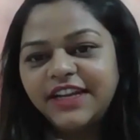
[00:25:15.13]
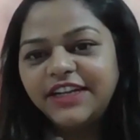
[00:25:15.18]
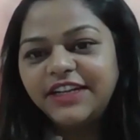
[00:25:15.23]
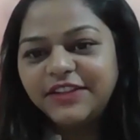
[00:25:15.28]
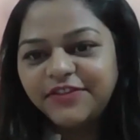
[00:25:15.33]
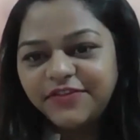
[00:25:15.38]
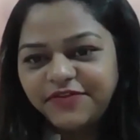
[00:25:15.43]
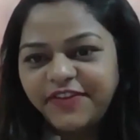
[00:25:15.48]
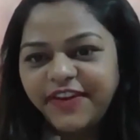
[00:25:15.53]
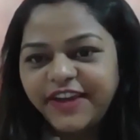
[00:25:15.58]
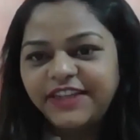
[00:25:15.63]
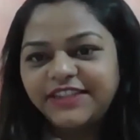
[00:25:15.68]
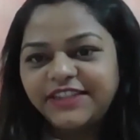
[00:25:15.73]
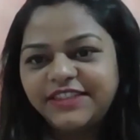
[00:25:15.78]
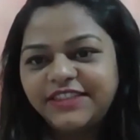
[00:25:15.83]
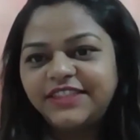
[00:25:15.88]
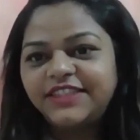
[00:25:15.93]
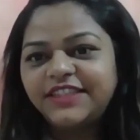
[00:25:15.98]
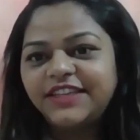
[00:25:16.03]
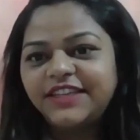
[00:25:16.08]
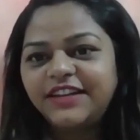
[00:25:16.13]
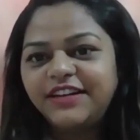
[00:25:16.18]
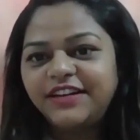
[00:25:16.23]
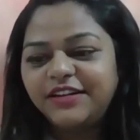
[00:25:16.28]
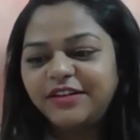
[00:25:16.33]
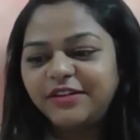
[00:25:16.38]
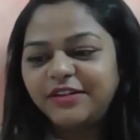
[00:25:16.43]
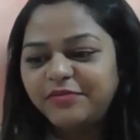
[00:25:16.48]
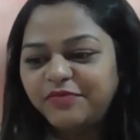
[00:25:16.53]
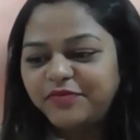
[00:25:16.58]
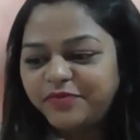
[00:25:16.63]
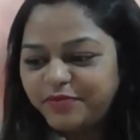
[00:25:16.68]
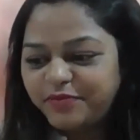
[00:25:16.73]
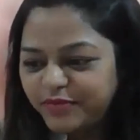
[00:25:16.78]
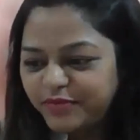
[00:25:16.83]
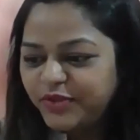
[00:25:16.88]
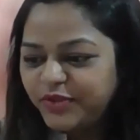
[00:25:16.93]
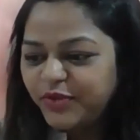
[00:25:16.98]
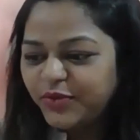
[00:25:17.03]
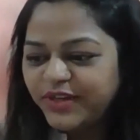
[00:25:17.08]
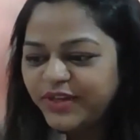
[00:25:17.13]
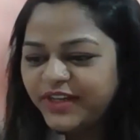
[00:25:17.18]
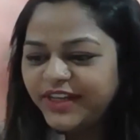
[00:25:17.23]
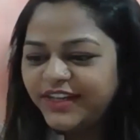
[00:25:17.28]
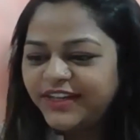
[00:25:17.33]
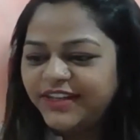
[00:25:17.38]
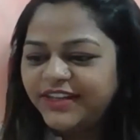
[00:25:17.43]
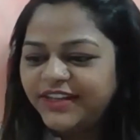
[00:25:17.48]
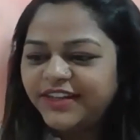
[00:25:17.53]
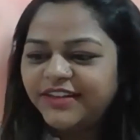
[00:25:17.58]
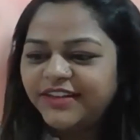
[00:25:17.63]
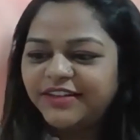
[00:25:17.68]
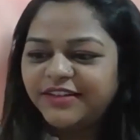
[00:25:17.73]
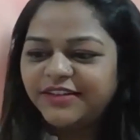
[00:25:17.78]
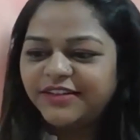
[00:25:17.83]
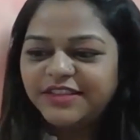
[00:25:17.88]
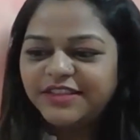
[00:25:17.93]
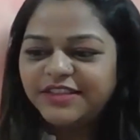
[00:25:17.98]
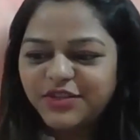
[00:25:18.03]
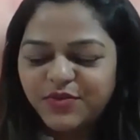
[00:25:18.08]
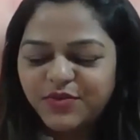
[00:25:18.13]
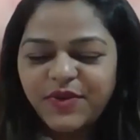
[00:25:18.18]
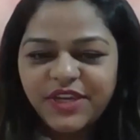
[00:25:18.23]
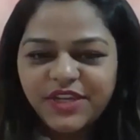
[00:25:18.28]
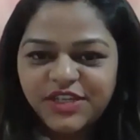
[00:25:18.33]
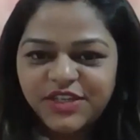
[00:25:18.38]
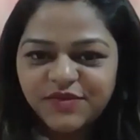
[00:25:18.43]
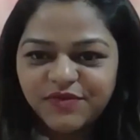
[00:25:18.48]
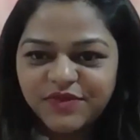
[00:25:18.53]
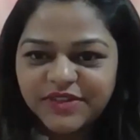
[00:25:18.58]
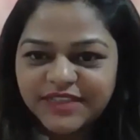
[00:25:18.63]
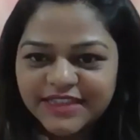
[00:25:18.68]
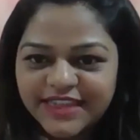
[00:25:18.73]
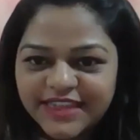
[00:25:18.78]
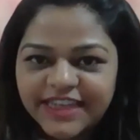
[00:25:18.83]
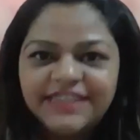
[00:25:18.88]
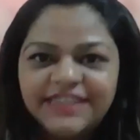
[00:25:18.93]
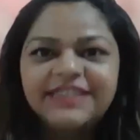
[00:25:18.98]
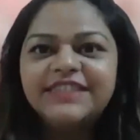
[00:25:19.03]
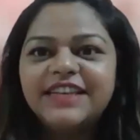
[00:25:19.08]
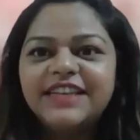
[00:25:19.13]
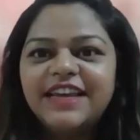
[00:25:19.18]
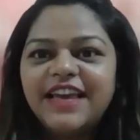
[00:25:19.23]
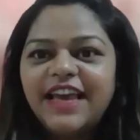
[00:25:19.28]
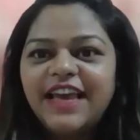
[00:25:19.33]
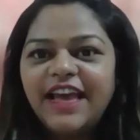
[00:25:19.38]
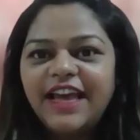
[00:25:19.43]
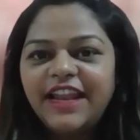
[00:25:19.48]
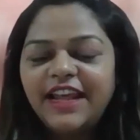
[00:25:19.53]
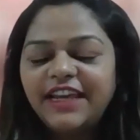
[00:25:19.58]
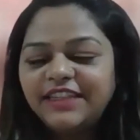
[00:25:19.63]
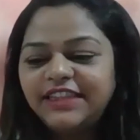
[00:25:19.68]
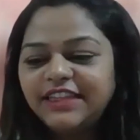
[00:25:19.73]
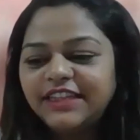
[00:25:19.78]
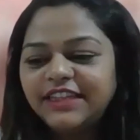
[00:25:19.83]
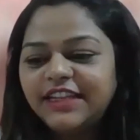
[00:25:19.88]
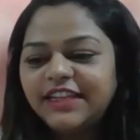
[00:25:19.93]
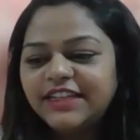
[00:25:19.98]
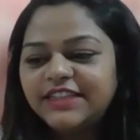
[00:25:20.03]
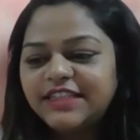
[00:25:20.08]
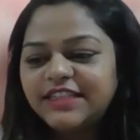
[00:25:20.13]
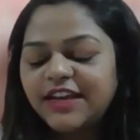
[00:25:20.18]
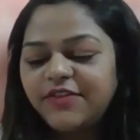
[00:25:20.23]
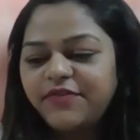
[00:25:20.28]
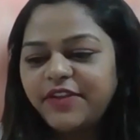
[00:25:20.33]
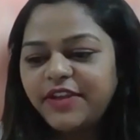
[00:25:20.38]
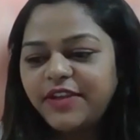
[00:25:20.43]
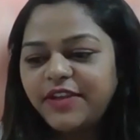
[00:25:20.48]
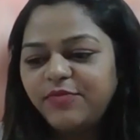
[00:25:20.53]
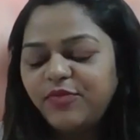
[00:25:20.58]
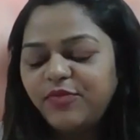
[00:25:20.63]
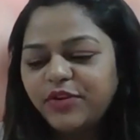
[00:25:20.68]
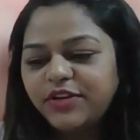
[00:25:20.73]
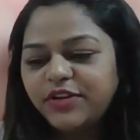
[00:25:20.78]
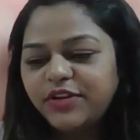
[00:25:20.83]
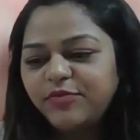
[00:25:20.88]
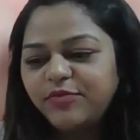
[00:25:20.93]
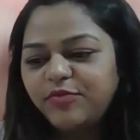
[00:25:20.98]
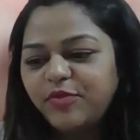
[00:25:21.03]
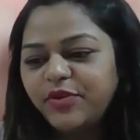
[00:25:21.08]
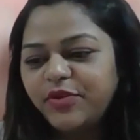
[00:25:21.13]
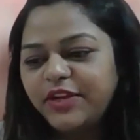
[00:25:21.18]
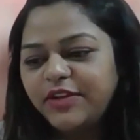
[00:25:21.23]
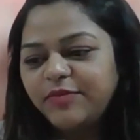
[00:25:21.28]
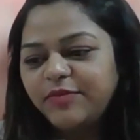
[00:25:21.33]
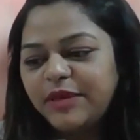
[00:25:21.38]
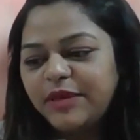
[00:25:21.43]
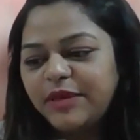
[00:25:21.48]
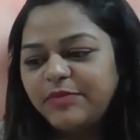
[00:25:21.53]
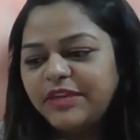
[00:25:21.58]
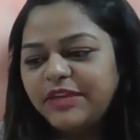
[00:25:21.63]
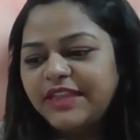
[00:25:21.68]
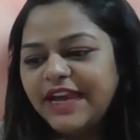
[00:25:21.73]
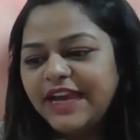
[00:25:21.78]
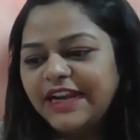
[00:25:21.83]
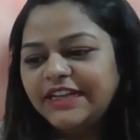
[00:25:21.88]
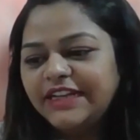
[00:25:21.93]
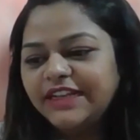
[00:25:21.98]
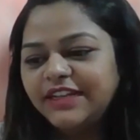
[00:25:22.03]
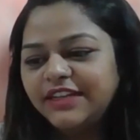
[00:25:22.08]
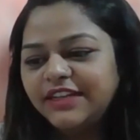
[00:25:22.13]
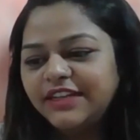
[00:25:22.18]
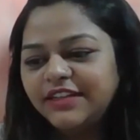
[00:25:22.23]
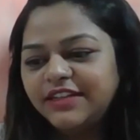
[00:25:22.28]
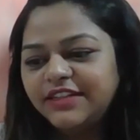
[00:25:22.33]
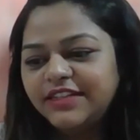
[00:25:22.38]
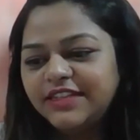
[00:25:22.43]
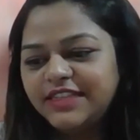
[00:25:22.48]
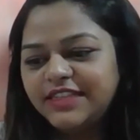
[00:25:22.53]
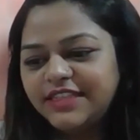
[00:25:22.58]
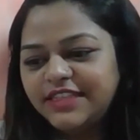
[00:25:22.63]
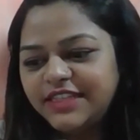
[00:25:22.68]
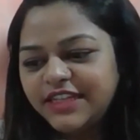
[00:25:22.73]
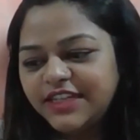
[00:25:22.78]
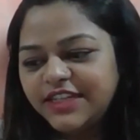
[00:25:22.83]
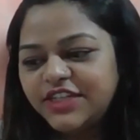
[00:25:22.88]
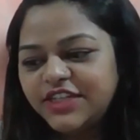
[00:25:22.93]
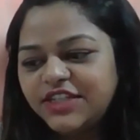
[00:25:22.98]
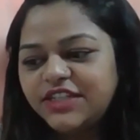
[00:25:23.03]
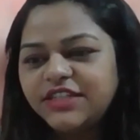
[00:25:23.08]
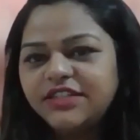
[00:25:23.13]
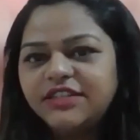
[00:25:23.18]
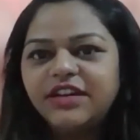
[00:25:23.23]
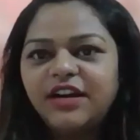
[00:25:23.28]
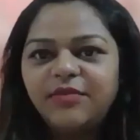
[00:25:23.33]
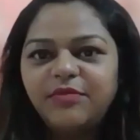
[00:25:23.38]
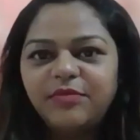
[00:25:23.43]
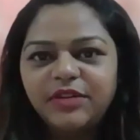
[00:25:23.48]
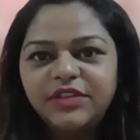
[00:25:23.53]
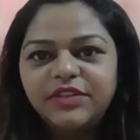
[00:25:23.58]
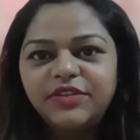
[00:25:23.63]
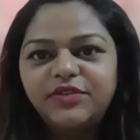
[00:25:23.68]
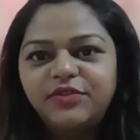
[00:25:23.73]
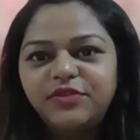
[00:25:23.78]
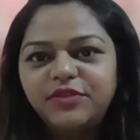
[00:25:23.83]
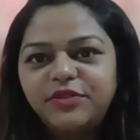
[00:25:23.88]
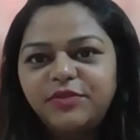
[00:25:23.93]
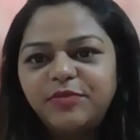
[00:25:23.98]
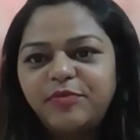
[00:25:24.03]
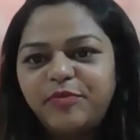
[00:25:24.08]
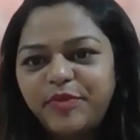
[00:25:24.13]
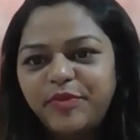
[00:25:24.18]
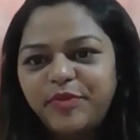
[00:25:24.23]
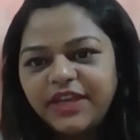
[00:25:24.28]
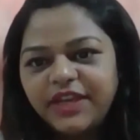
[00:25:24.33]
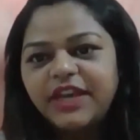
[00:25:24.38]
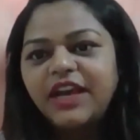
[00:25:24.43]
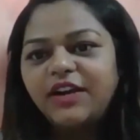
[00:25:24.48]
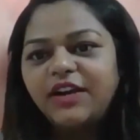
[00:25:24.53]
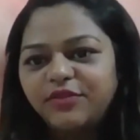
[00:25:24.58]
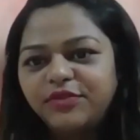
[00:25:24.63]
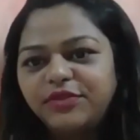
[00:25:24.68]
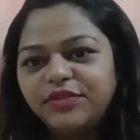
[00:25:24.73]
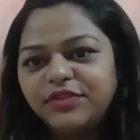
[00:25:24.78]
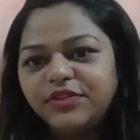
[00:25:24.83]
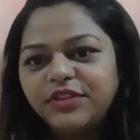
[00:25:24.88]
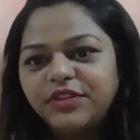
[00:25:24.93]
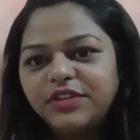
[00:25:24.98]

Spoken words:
defects loaded situation was this. And I think that's a very important point. Maybe that distinction Aman could bring out